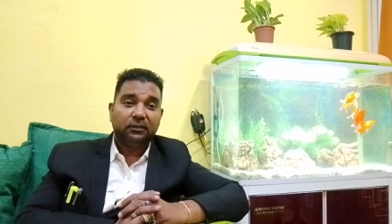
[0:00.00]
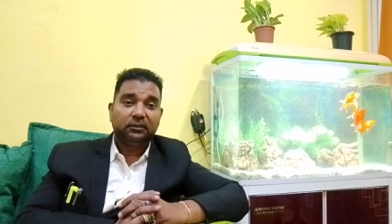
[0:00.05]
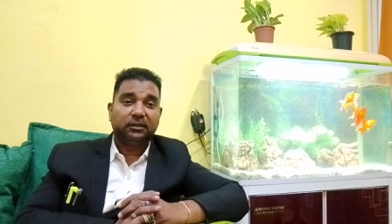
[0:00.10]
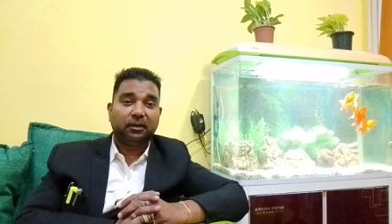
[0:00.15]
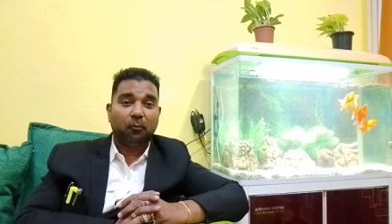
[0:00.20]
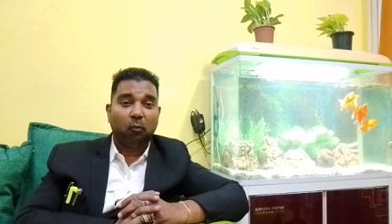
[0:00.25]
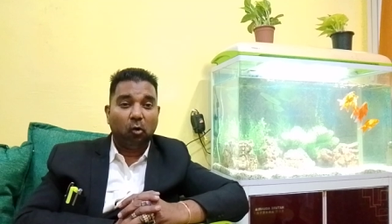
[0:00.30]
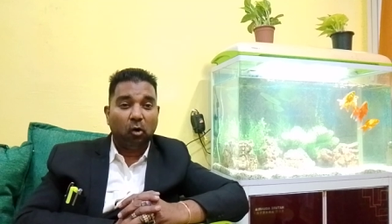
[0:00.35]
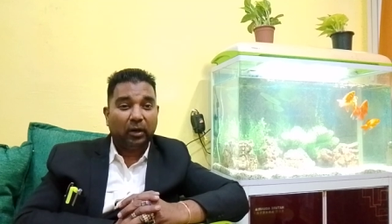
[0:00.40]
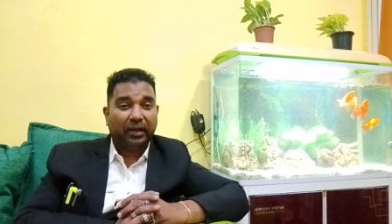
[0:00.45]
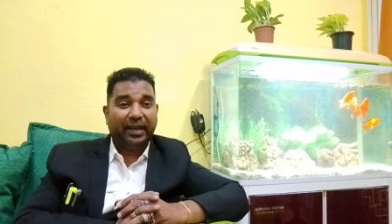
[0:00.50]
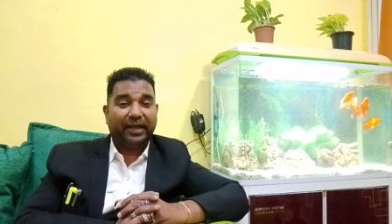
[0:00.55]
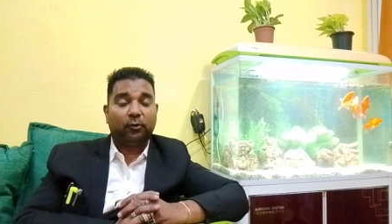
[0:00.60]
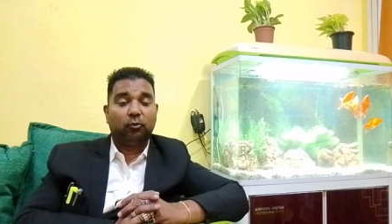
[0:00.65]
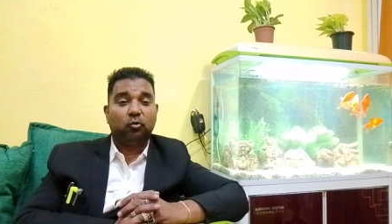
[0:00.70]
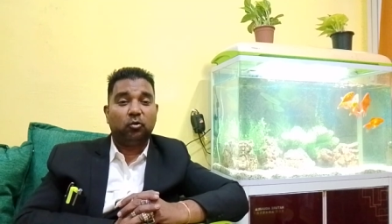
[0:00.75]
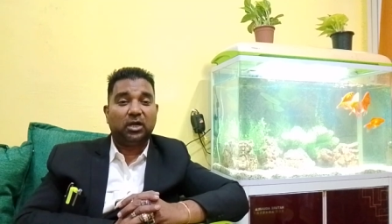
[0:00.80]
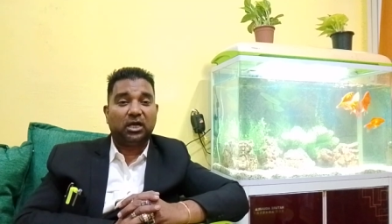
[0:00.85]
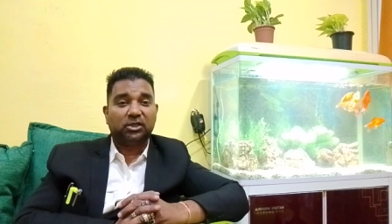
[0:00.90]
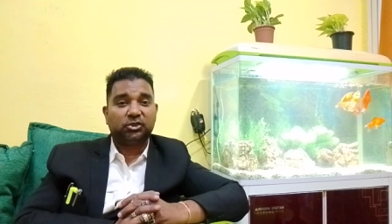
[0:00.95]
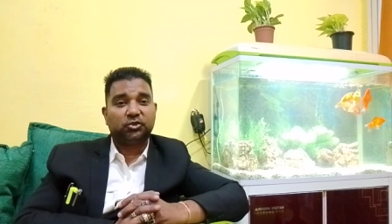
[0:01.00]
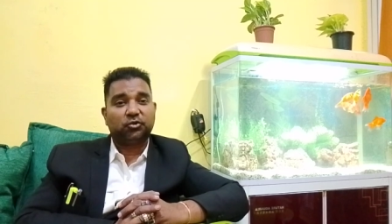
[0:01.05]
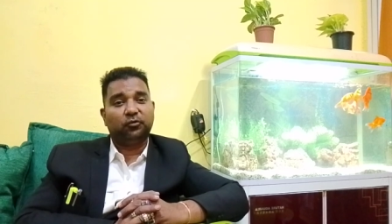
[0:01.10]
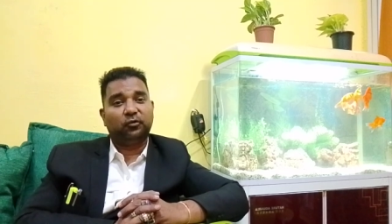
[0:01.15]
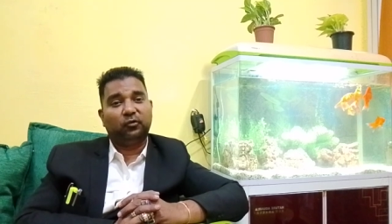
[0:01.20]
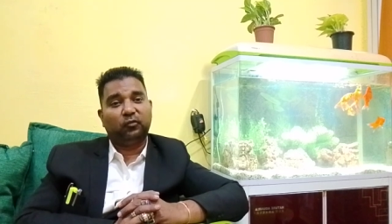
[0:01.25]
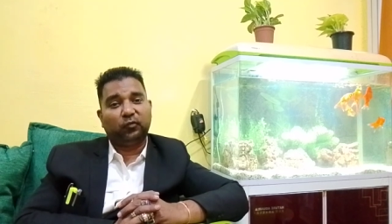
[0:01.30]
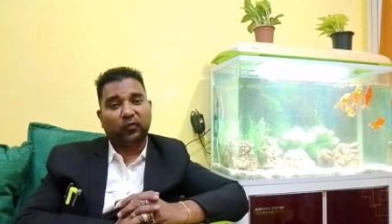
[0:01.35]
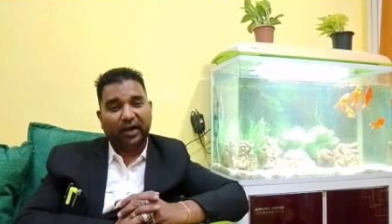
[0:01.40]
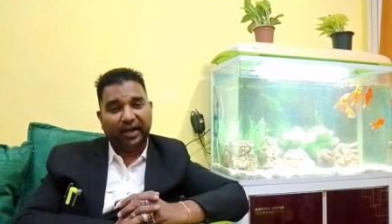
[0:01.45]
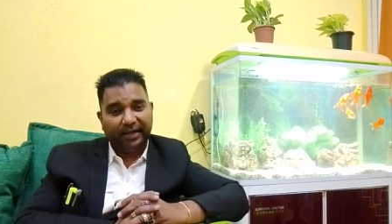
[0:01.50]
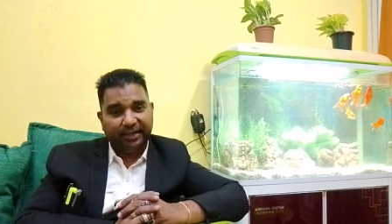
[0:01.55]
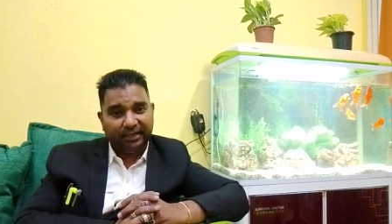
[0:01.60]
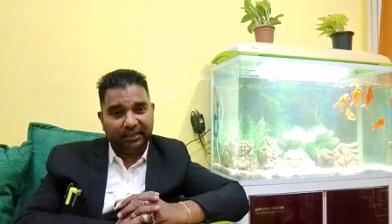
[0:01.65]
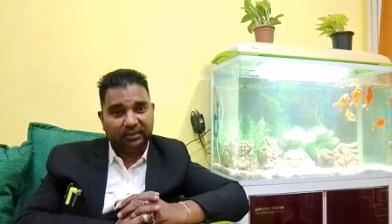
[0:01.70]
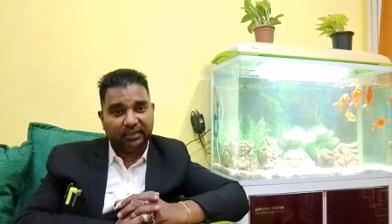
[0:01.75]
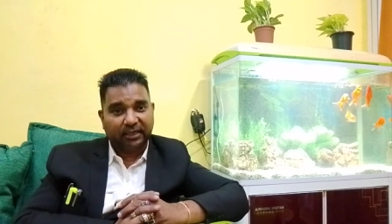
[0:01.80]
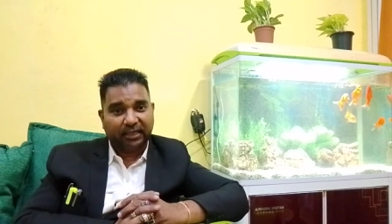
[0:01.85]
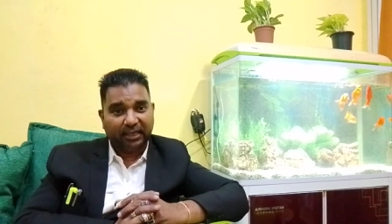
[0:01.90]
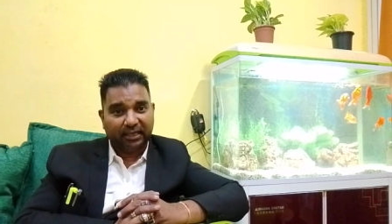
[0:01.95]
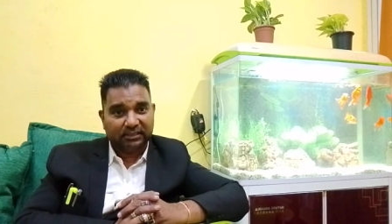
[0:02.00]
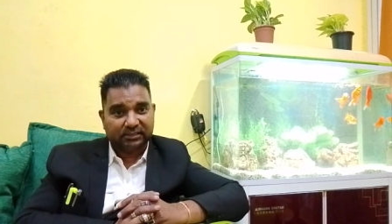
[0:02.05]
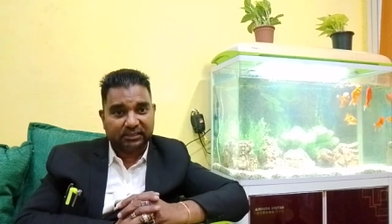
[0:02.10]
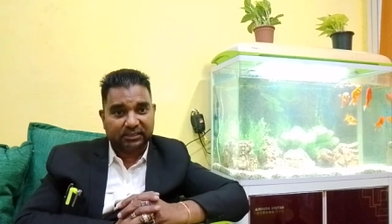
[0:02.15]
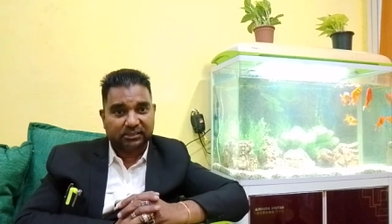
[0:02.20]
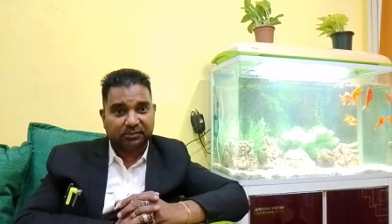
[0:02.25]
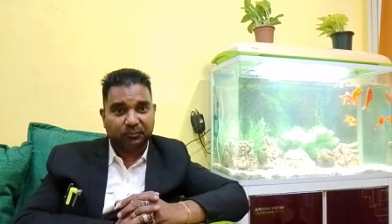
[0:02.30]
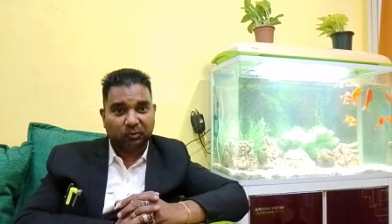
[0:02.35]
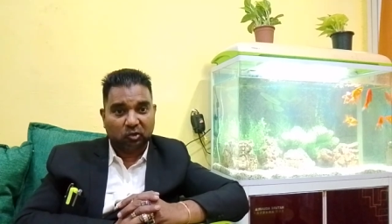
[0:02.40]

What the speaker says: the more lacunas you will find in the cases,